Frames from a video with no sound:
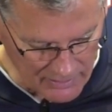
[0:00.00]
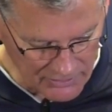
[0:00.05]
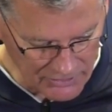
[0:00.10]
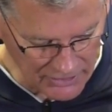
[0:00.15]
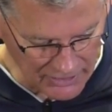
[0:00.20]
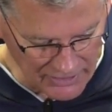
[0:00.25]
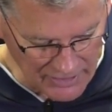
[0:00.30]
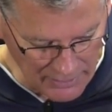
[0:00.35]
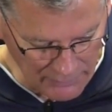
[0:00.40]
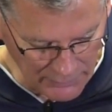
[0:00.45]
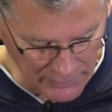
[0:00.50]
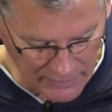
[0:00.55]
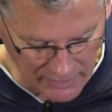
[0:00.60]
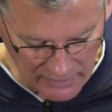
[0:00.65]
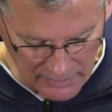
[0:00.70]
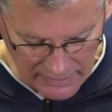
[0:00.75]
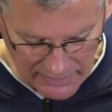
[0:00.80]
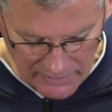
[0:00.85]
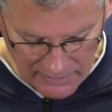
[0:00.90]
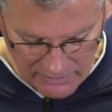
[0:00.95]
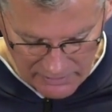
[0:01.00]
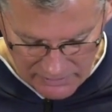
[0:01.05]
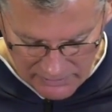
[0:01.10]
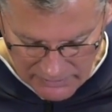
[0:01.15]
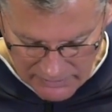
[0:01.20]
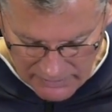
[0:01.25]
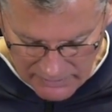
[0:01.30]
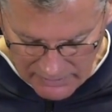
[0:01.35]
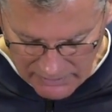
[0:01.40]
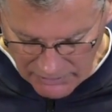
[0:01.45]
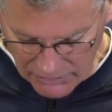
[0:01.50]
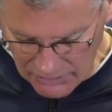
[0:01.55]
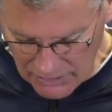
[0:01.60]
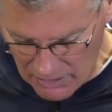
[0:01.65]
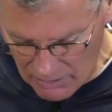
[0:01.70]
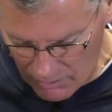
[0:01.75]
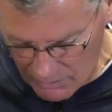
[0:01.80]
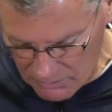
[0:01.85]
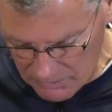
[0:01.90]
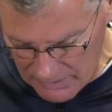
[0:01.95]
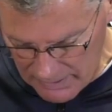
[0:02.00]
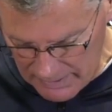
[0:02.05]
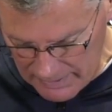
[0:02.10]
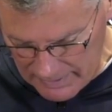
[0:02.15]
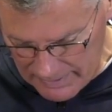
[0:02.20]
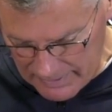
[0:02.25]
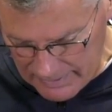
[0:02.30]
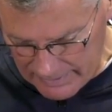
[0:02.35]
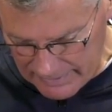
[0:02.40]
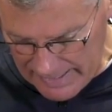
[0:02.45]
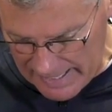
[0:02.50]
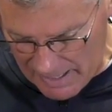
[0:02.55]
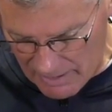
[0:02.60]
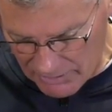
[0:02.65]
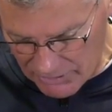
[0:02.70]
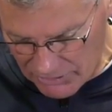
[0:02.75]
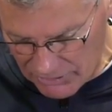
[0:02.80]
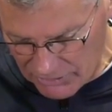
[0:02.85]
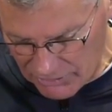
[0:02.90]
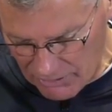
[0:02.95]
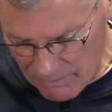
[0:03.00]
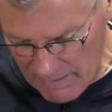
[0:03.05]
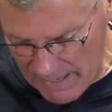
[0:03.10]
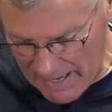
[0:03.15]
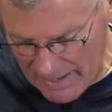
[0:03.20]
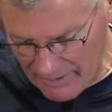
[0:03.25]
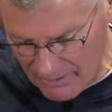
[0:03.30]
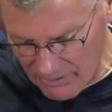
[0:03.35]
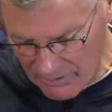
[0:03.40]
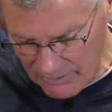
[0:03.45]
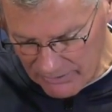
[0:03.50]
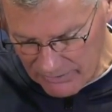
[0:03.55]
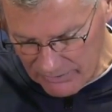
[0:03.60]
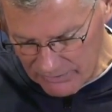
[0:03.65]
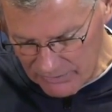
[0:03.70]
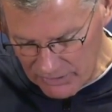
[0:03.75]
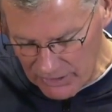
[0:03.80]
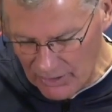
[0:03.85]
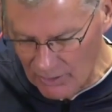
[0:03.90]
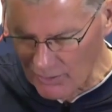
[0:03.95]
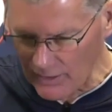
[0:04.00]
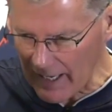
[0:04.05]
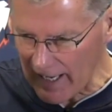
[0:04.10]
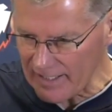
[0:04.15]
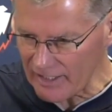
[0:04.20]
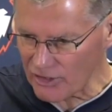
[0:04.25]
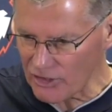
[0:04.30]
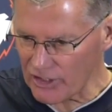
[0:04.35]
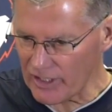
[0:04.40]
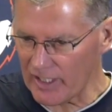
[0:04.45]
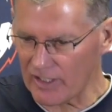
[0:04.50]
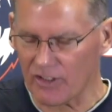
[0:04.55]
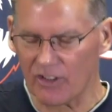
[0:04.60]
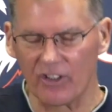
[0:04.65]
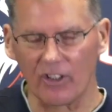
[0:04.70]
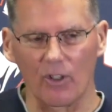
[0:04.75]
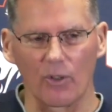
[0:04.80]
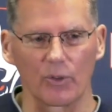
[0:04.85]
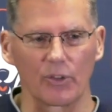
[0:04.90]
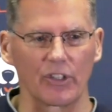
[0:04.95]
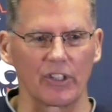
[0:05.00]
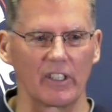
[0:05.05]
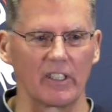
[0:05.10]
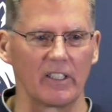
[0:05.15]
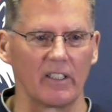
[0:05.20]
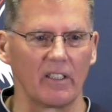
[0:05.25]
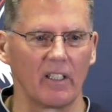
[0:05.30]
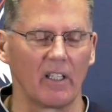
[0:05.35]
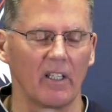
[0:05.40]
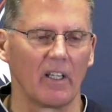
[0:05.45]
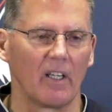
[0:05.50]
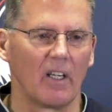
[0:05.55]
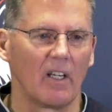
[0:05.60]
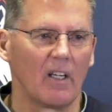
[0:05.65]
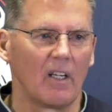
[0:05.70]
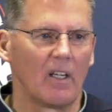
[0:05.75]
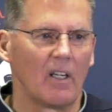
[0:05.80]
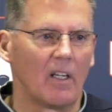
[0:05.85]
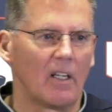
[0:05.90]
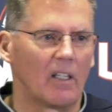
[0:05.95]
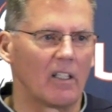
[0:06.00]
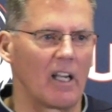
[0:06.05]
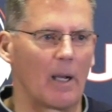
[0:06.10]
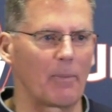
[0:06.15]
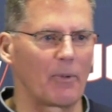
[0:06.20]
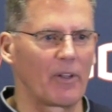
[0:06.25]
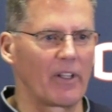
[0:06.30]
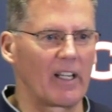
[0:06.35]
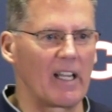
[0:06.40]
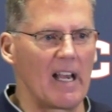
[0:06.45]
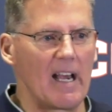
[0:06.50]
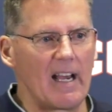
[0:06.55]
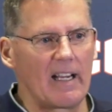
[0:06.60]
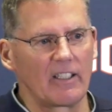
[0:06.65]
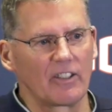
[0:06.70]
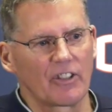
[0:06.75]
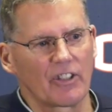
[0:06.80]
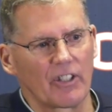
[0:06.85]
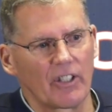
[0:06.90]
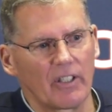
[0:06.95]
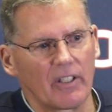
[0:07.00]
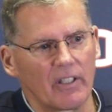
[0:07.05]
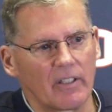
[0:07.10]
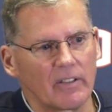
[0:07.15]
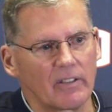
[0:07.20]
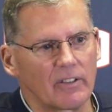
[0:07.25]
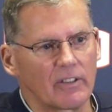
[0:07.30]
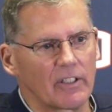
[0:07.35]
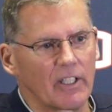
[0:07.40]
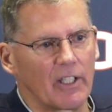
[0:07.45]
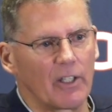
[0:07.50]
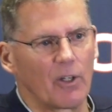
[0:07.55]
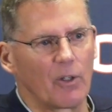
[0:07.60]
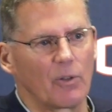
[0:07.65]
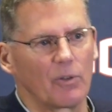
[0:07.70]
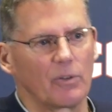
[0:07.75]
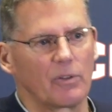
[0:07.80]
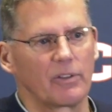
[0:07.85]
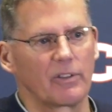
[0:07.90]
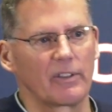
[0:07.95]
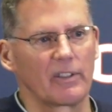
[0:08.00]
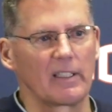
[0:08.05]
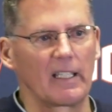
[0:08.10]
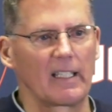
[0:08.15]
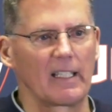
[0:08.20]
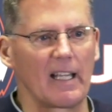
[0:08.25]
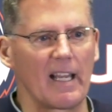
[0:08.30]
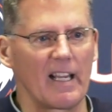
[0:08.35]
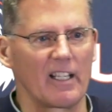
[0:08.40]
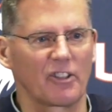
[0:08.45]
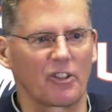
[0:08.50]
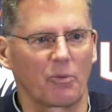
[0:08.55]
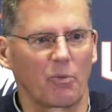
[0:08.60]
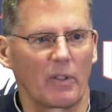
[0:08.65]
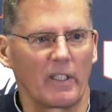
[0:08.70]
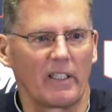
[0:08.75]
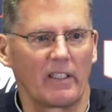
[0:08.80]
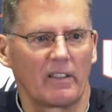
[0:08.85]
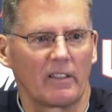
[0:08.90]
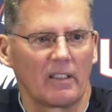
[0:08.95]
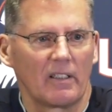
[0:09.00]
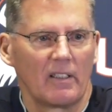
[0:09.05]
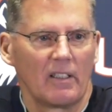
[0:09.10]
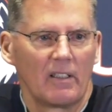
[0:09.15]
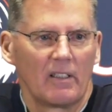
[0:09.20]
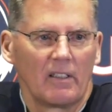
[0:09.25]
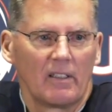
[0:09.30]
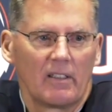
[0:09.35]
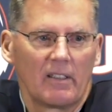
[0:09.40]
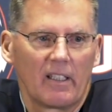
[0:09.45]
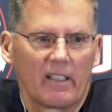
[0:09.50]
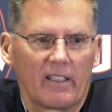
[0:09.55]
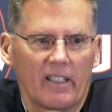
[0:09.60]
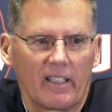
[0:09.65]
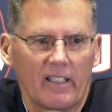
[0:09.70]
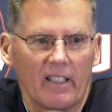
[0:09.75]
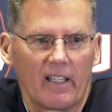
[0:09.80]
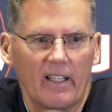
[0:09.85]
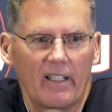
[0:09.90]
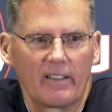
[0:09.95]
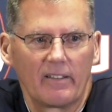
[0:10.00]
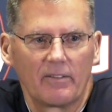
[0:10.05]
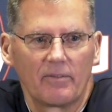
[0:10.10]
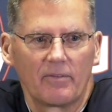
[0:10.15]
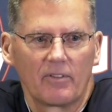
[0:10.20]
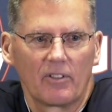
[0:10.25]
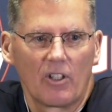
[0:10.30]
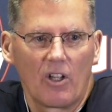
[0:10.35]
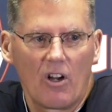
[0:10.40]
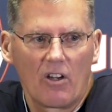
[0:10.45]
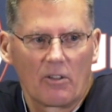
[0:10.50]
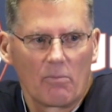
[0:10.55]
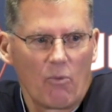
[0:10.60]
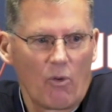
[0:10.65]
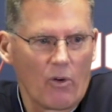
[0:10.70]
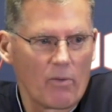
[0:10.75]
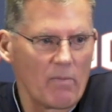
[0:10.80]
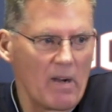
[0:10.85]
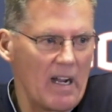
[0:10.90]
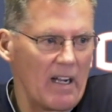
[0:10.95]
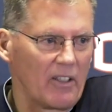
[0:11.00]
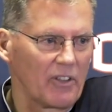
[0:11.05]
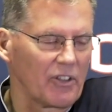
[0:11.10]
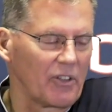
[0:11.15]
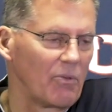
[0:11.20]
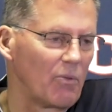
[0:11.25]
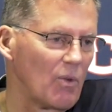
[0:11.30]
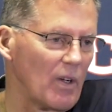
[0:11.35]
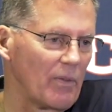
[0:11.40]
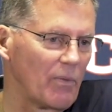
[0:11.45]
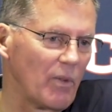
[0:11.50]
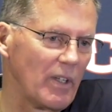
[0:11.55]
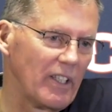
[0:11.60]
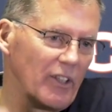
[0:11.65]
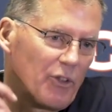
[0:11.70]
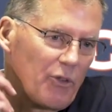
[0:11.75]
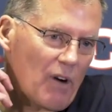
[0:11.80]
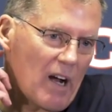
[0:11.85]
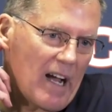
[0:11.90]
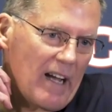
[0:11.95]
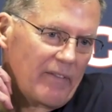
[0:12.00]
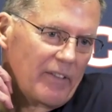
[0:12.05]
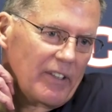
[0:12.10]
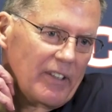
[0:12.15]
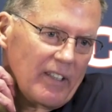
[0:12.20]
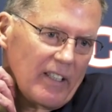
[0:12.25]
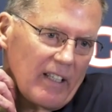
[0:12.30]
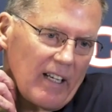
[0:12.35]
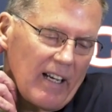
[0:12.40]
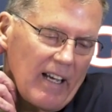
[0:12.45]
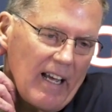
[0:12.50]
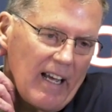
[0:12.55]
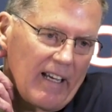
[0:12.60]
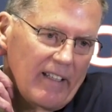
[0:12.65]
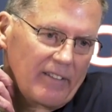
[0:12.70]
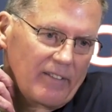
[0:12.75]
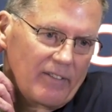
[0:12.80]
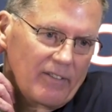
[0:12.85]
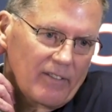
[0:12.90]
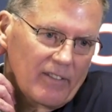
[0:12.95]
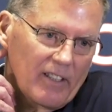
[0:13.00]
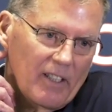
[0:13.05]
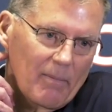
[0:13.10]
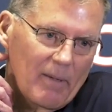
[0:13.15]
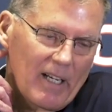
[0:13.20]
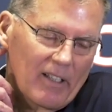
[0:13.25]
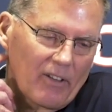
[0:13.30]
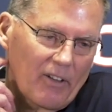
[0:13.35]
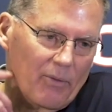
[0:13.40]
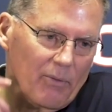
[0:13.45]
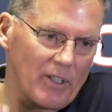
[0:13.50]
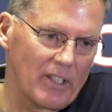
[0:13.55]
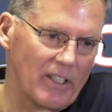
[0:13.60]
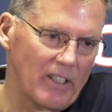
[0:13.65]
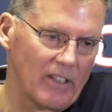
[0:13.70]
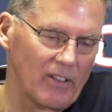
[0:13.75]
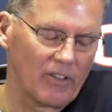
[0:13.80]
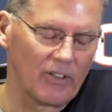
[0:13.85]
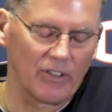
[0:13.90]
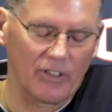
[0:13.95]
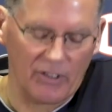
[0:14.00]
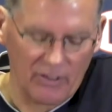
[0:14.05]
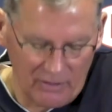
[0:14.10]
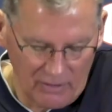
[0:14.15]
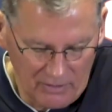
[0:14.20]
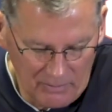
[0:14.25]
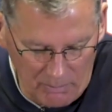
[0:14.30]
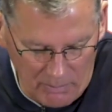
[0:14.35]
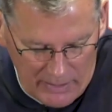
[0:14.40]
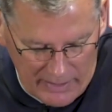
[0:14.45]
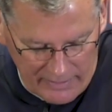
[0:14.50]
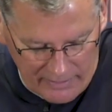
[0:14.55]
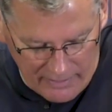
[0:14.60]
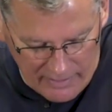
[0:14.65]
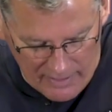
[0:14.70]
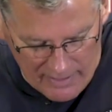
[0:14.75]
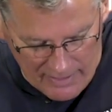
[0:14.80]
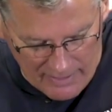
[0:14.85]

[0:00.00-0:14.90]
significantly. So now it's just a matter, you know, I had a chance to go see a couple of the guys, you know, that last week. I think I logged more miles in 1 week driving than I had in about 3 years, but